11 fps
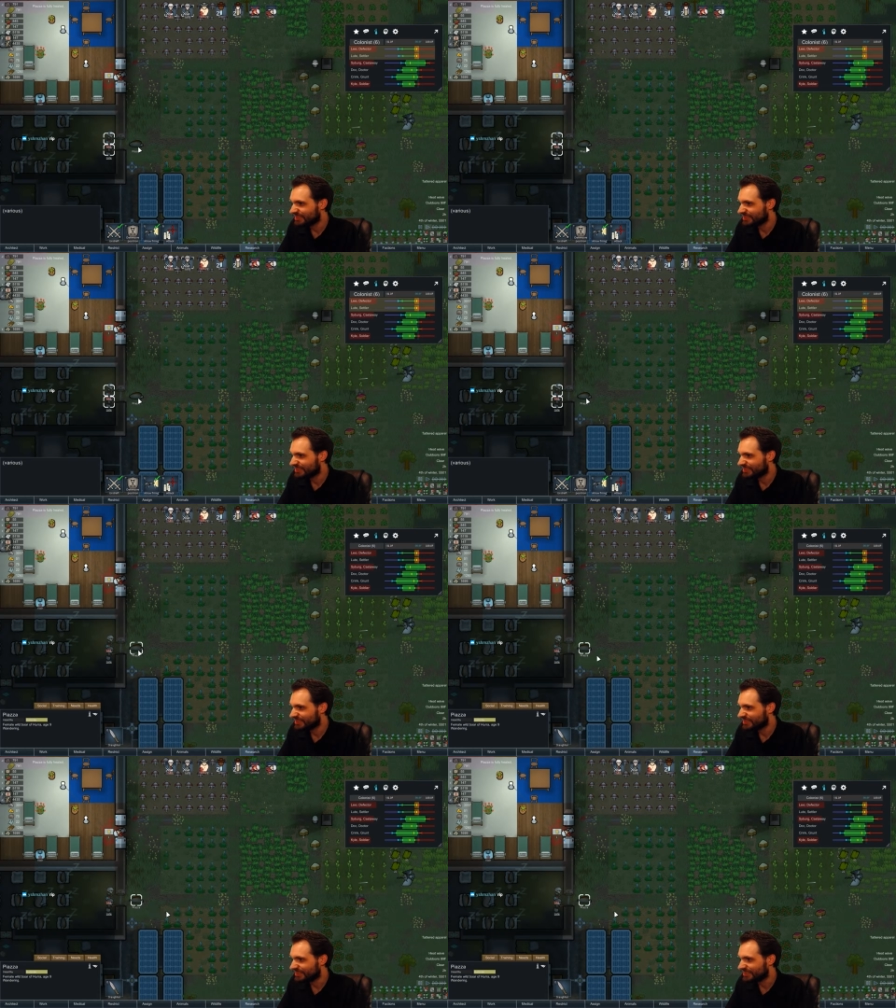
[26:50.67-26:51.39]

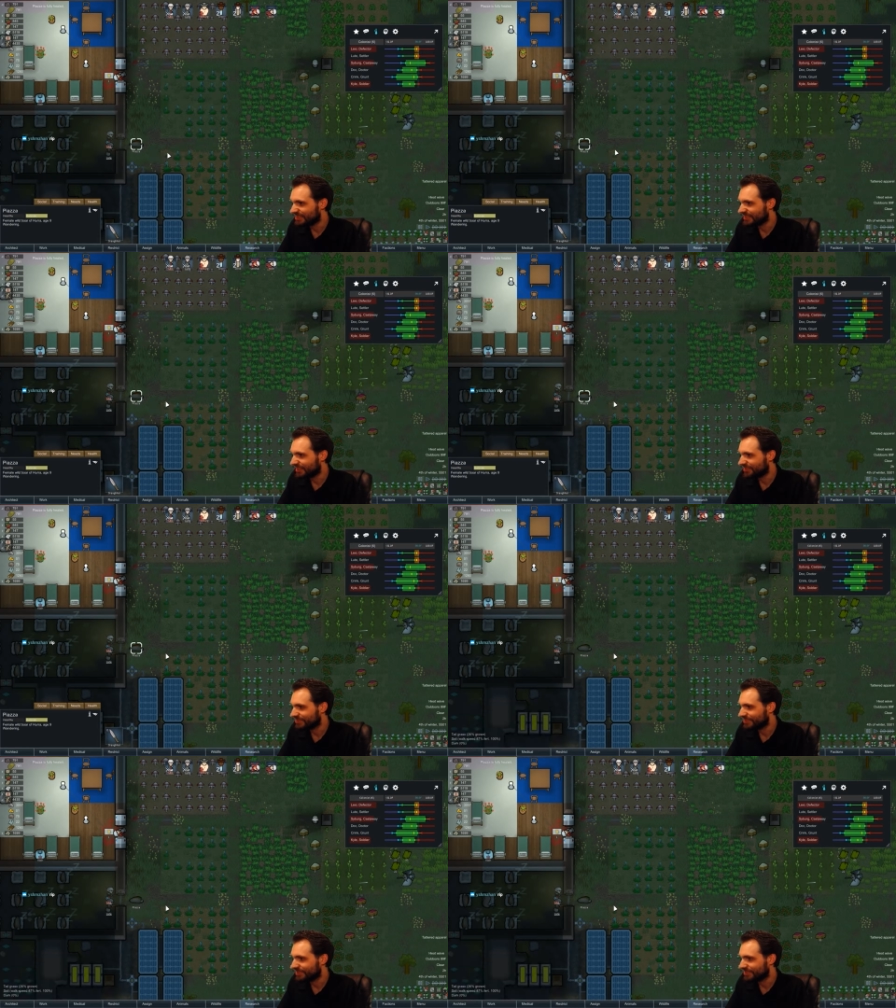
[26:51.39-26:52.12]
Oh, that
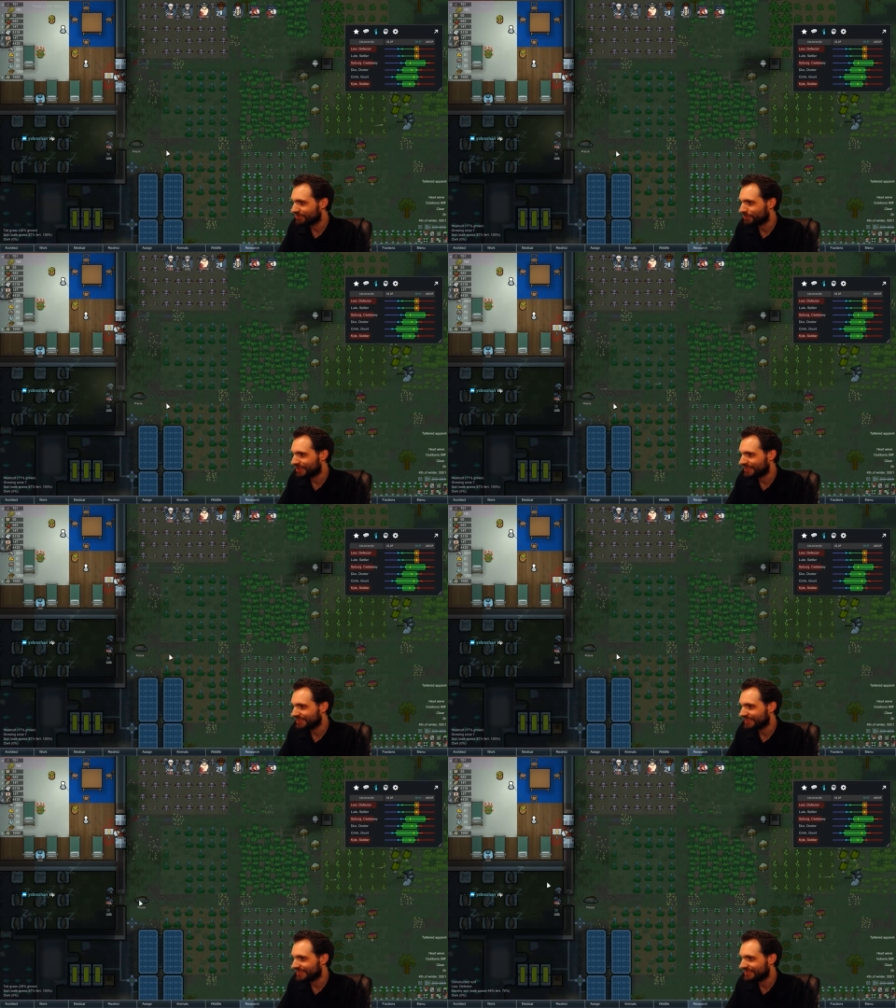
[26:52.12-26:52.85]
was close.
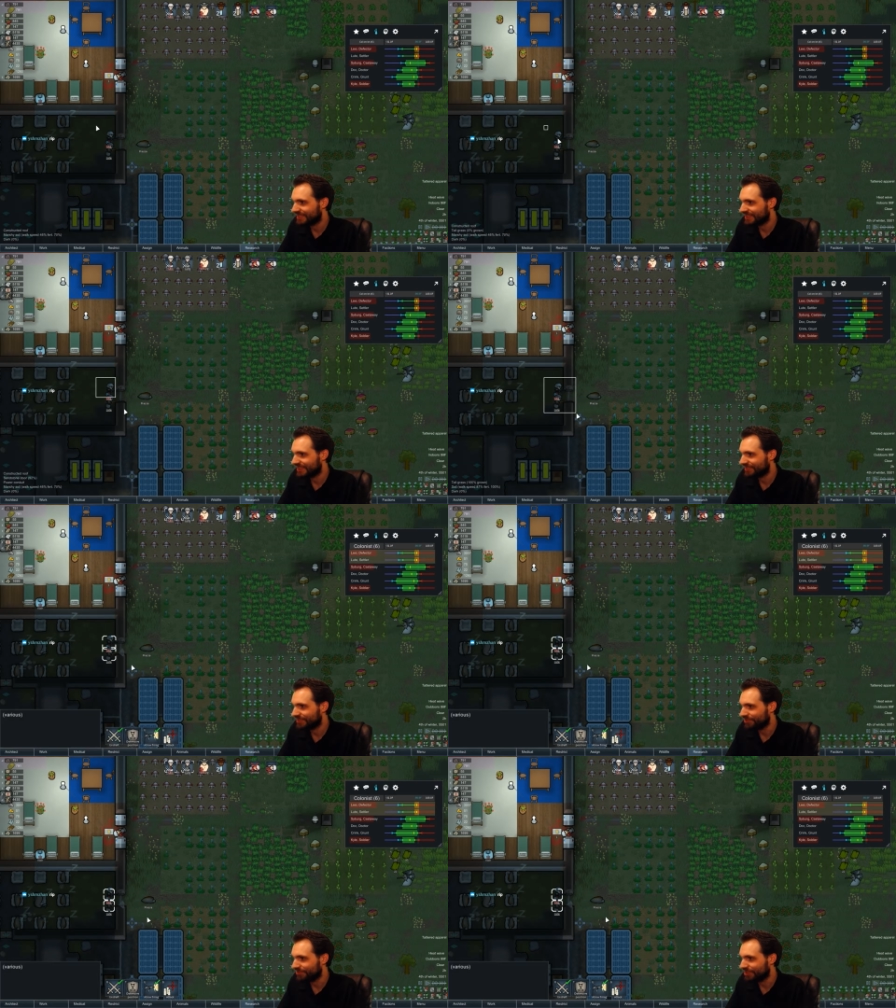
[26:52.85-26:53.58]
Piazza does not give
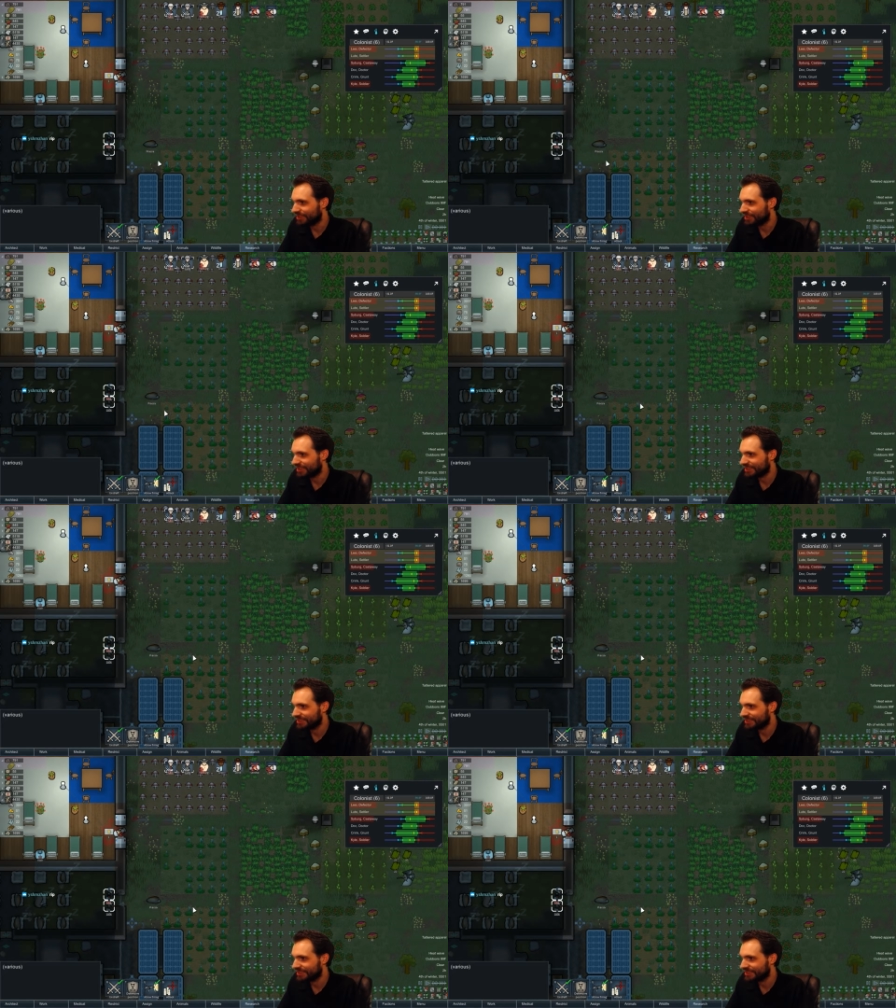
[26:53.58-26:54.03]
a fuck.